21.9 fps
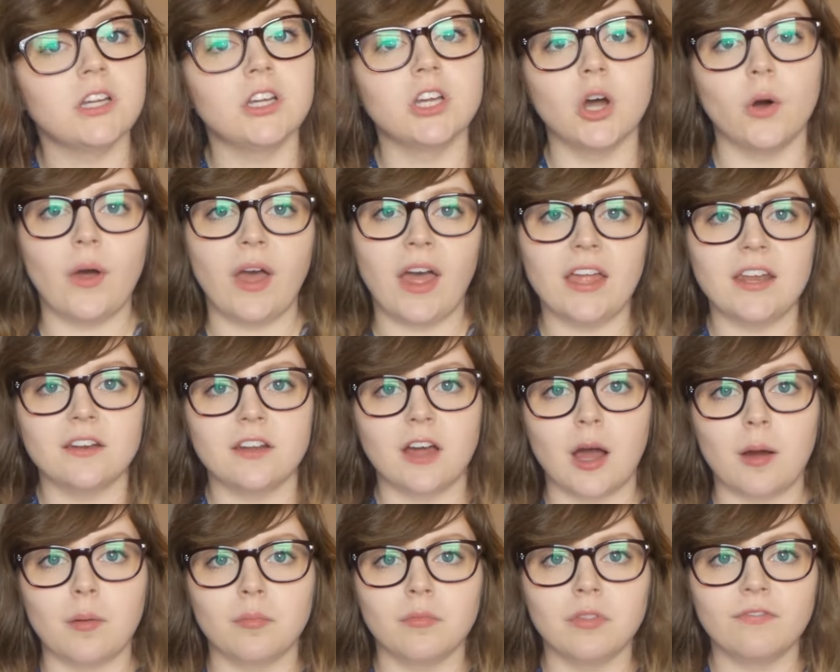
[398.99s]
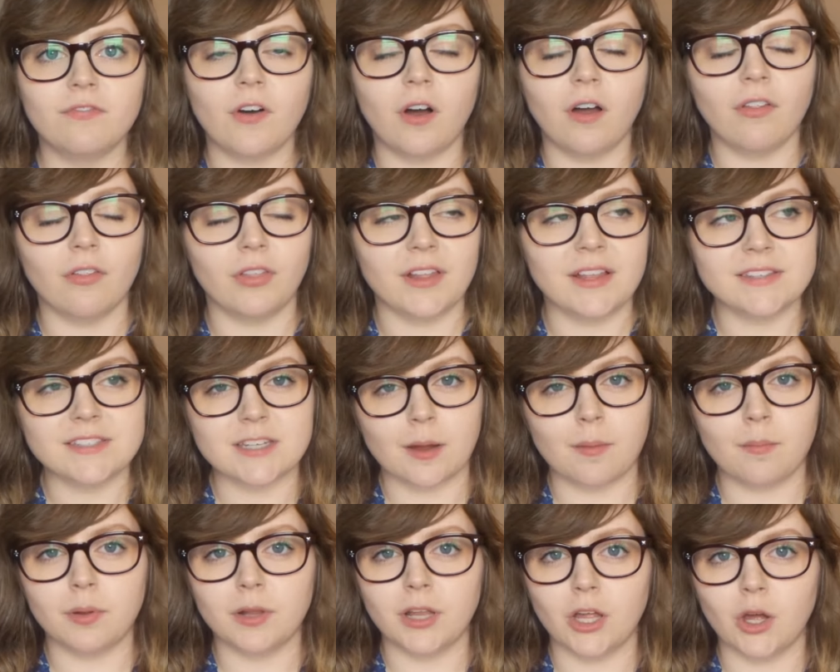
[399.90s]
Go ahead and follow the links
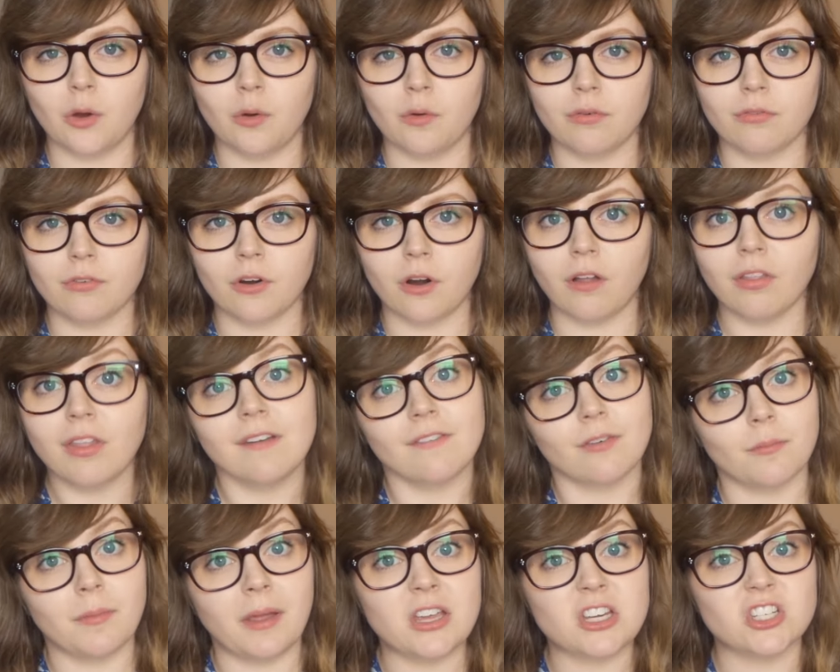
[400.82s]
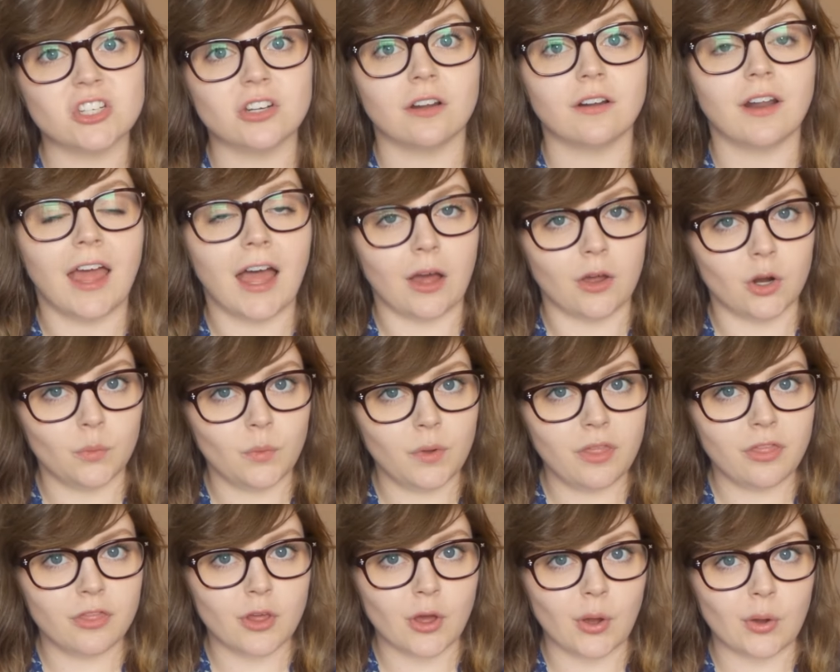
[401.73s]
down below for all the information on how to
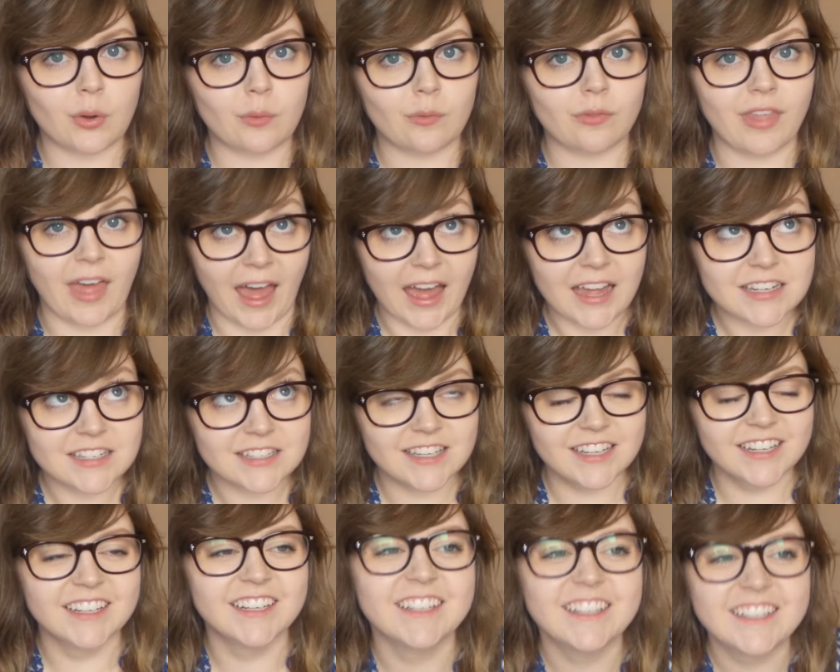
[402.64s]
win that.